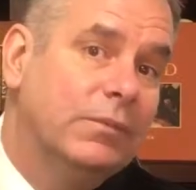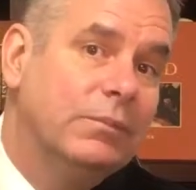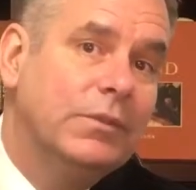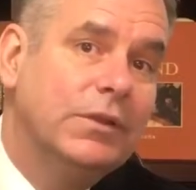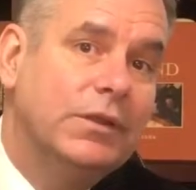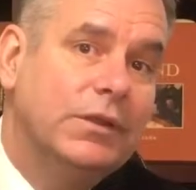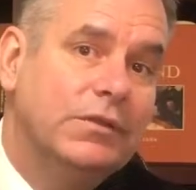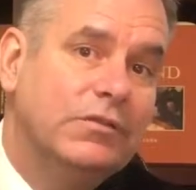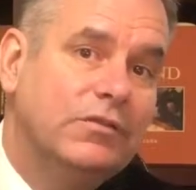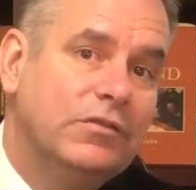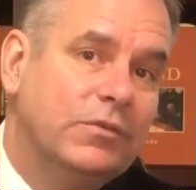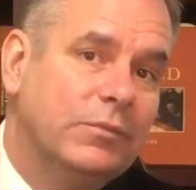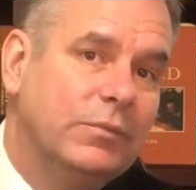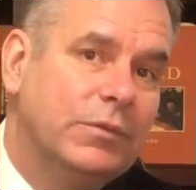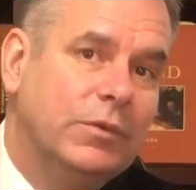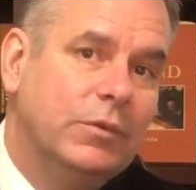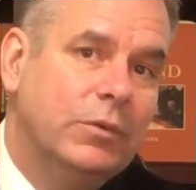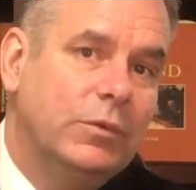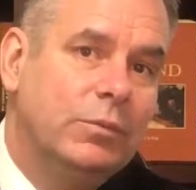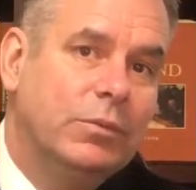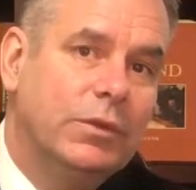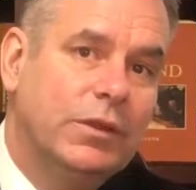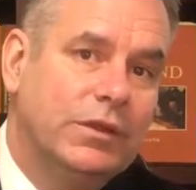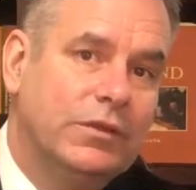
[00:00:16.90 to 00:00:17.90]
implant should be
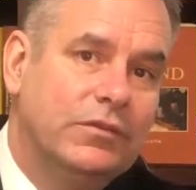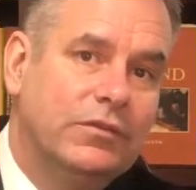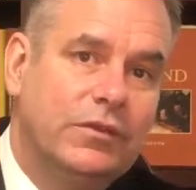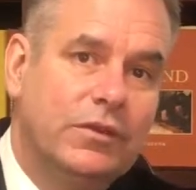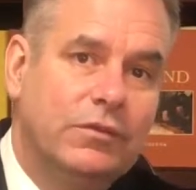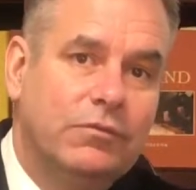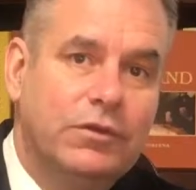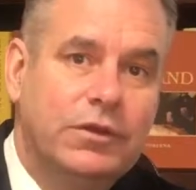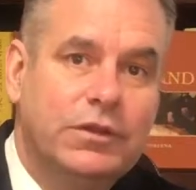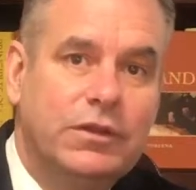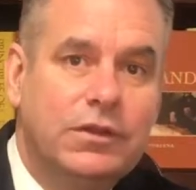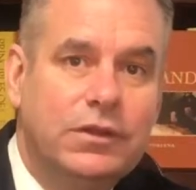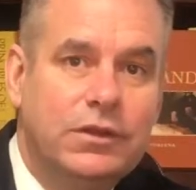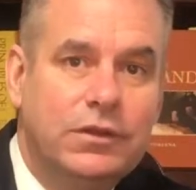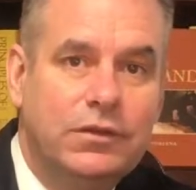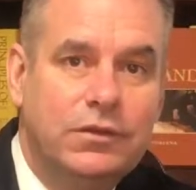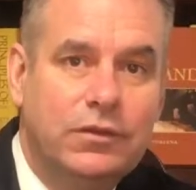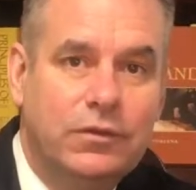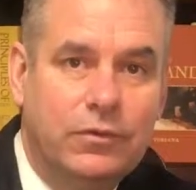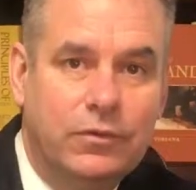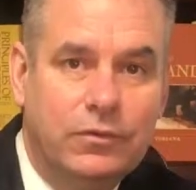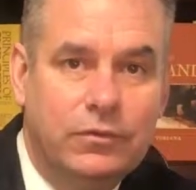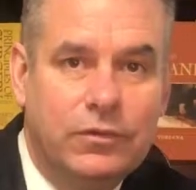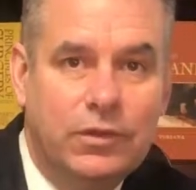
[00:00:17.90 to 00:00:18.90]
replaced every 10
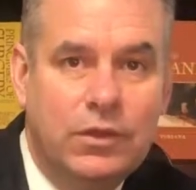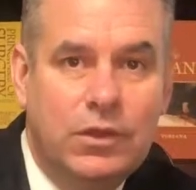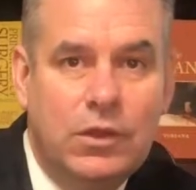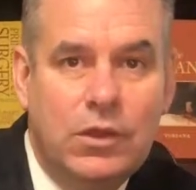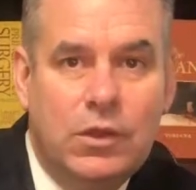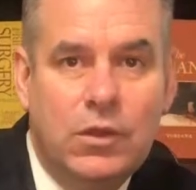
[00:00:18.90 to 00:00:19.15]
years.